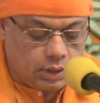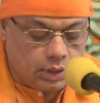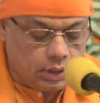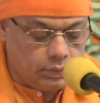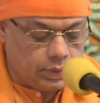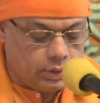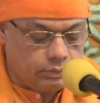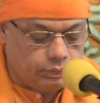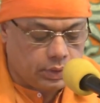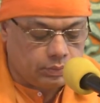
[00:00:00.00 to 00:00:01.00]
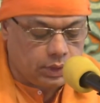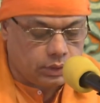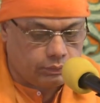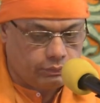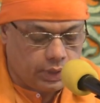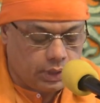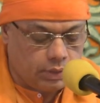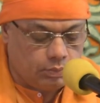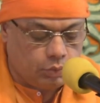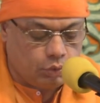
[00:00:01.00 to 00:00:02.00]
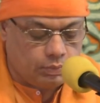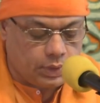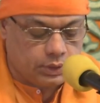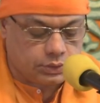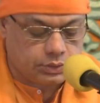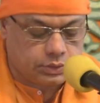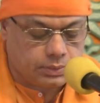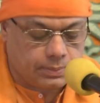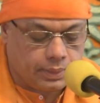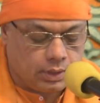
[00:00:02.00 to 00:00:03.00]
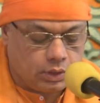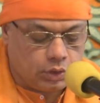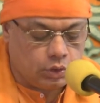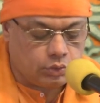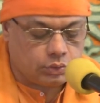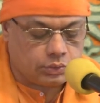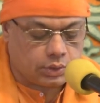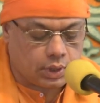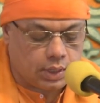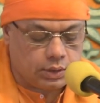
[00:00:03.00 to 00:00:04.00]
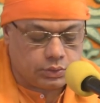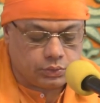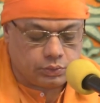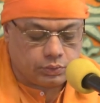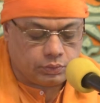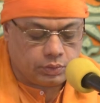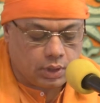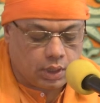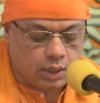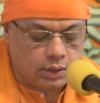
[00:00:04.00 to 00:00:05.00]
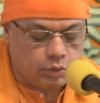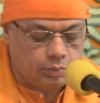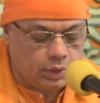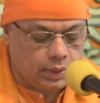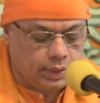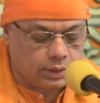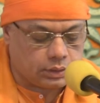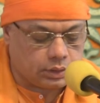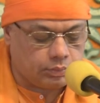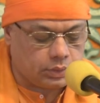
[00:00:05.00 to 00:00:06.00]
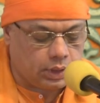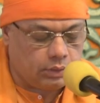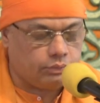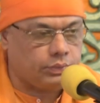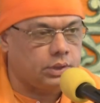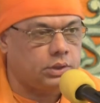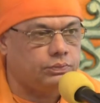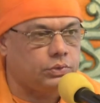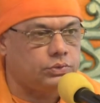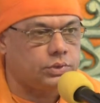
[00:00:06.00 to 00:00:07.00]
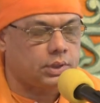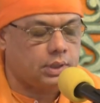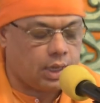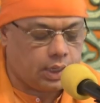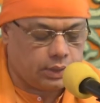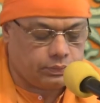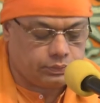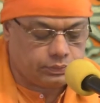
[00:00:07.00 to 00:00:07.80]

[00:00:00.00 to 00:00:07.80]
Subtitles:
Even from this very moment, you should try to accumulate something for the future life.